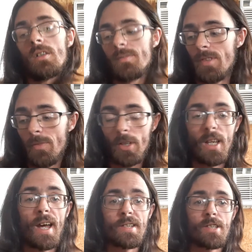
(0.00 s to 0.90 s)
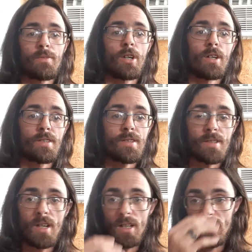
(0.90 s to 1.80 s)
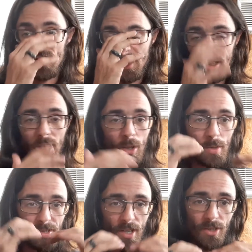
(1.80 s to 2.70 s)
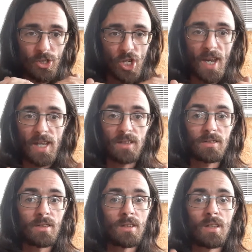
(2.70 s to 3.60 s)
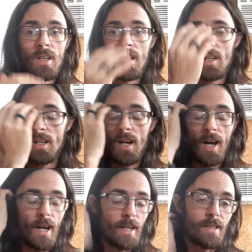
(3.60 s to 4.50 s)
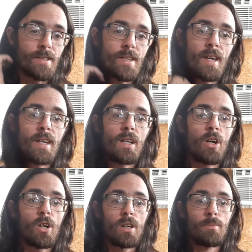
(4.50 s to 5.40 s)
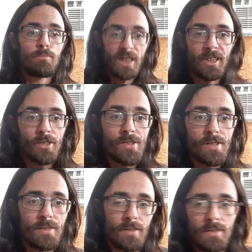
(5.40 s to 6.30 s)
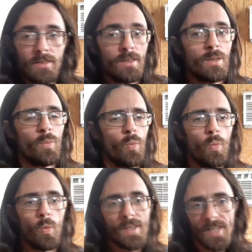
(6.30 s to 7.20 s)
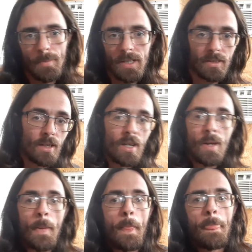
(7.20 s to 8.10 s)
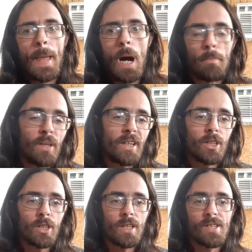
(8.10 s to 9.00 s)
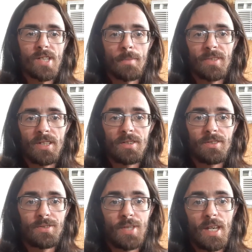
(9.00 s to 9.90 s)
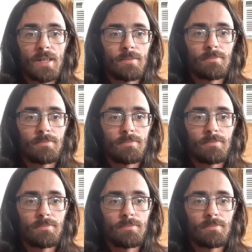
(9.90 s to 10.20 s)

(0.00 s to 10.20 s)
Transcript: different classes of guns. Lowest on the chain, I say, are plinkers. What does that mean? A plinker is something that